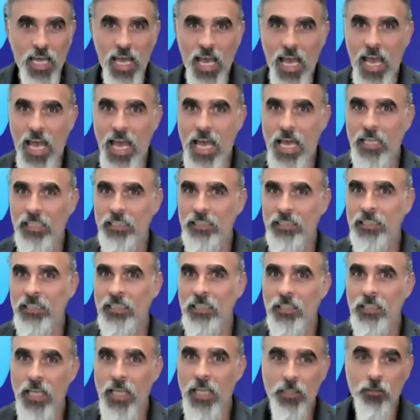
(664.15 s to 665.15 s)
and
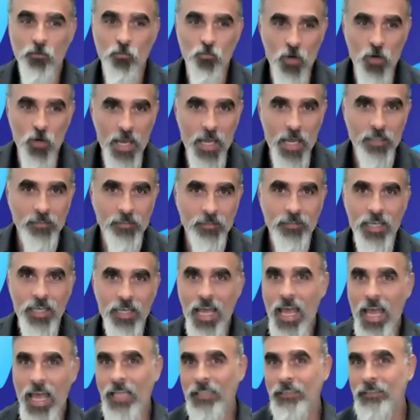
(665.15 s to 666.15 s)
collect rent
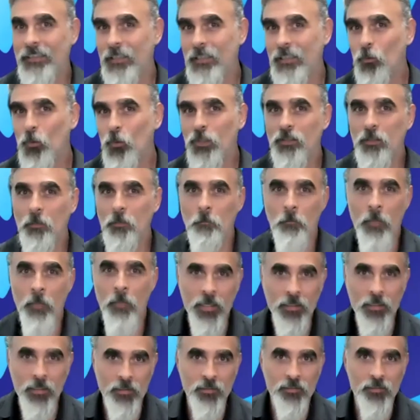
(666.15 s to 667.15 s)
and deal with the
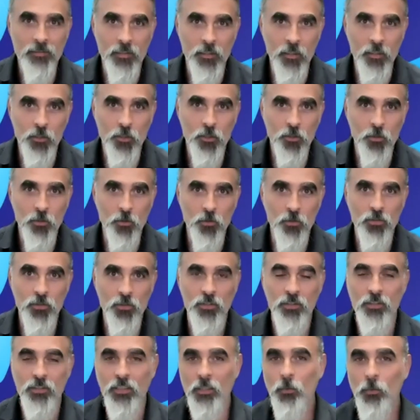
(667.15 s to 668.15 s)
maintenance issues
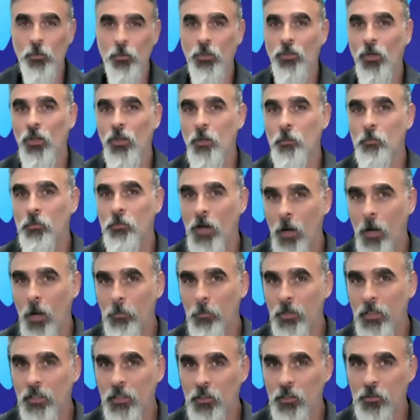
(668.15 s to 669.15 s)
and deal with all the
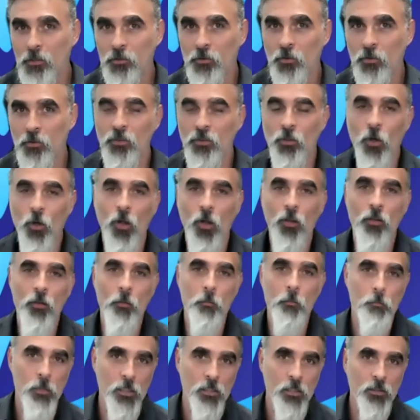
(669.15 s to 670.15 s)
property issues and all the
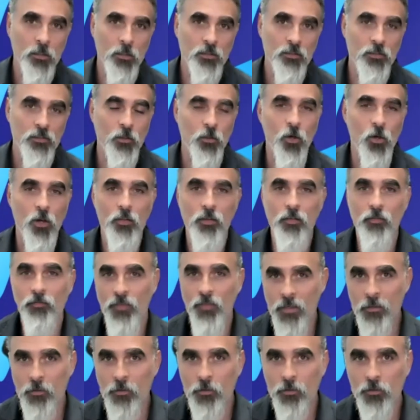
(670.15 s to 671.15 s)
bills and all the
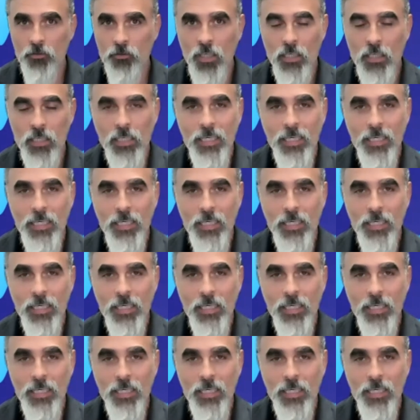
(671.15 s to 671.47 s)
vendors?